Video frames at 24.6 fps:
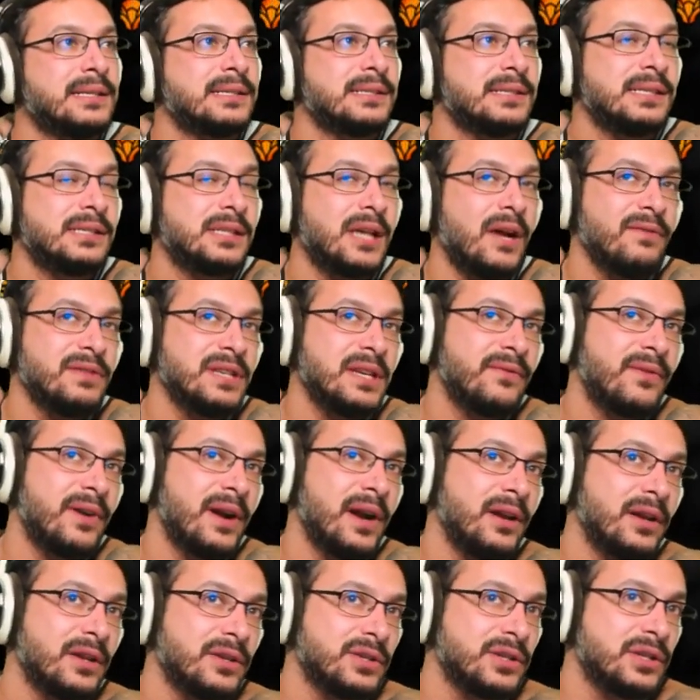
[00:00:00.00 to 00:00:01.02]
It's obviously very
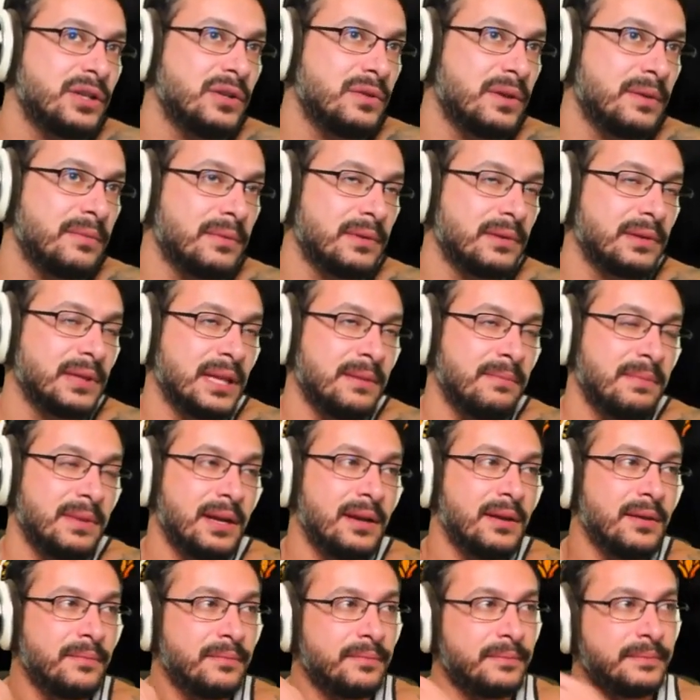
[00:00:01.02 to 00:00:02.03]
good too and
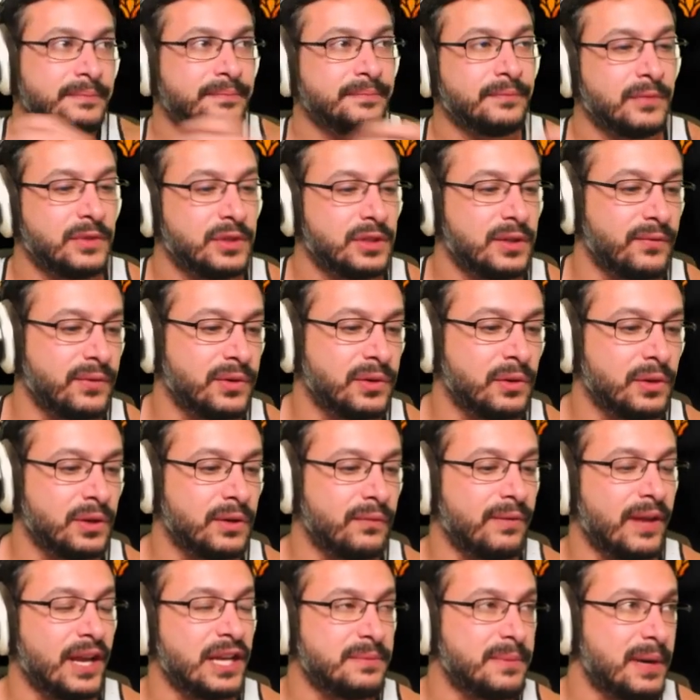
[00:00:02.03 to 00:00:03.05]
limited to fuel your
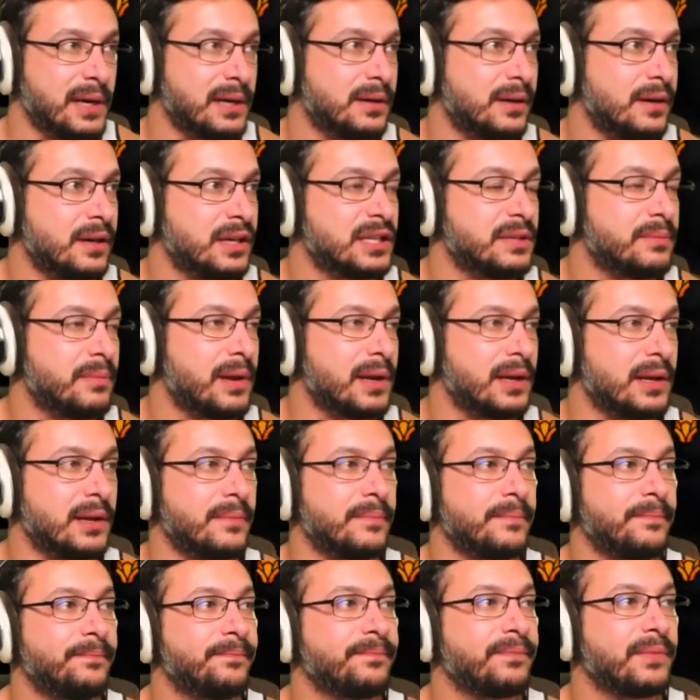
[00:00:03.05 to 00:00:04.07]
flashback cards, but
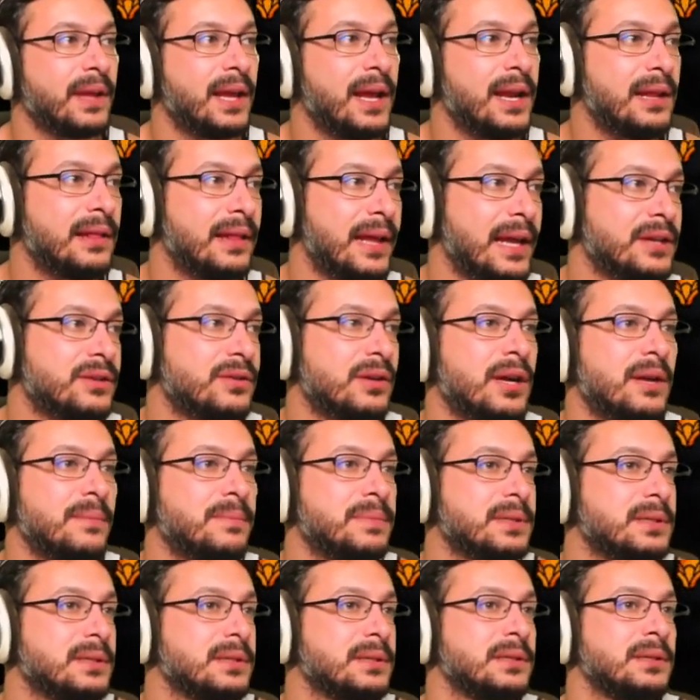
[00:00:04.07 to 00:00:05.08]
hitting land
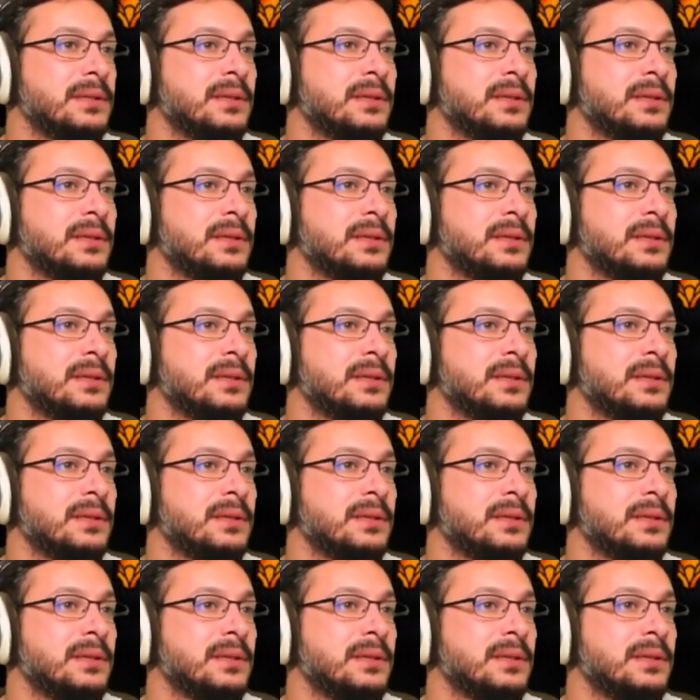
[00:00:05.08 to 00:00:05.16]
drops